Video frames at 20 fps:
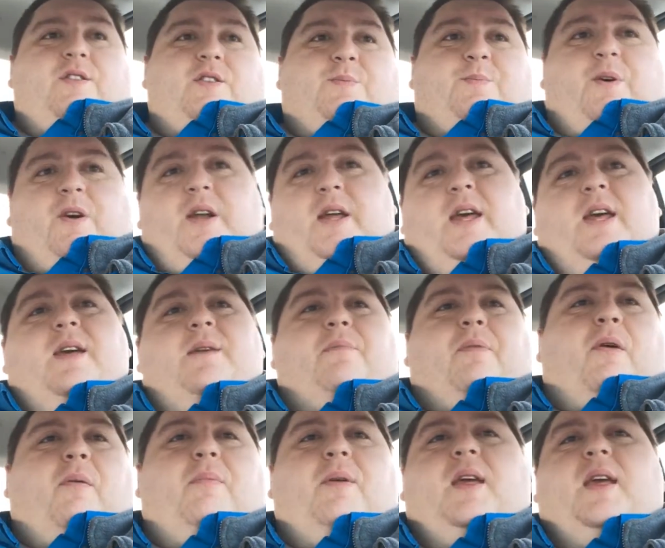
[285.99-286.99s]
There's Part A,
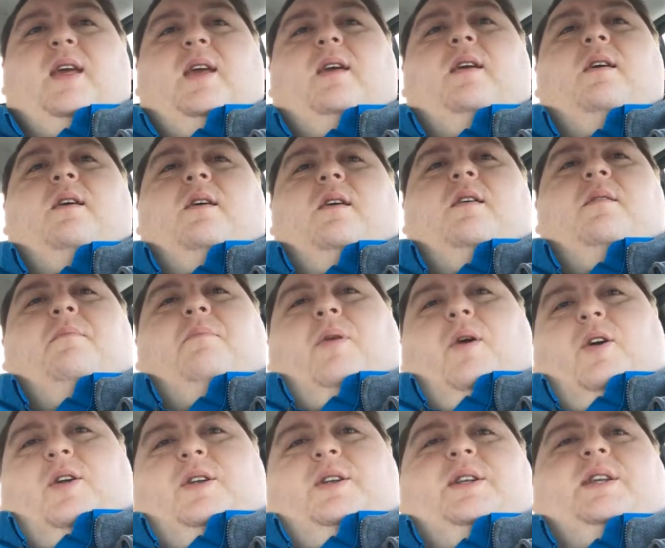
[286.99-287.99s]
Part B,
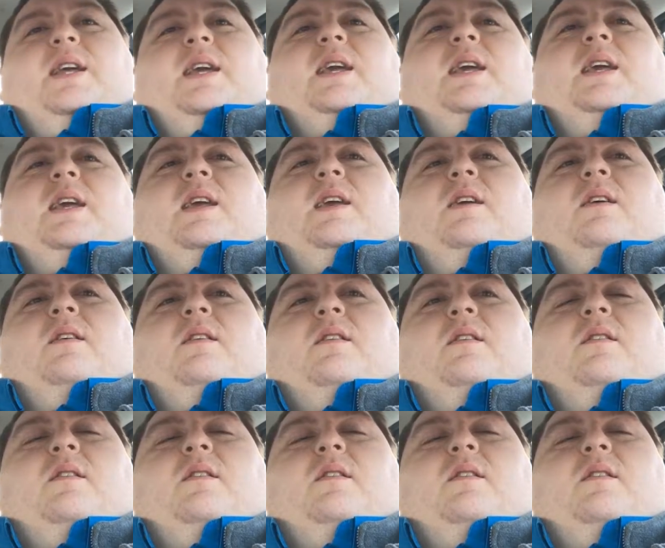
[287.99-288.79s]
Part D.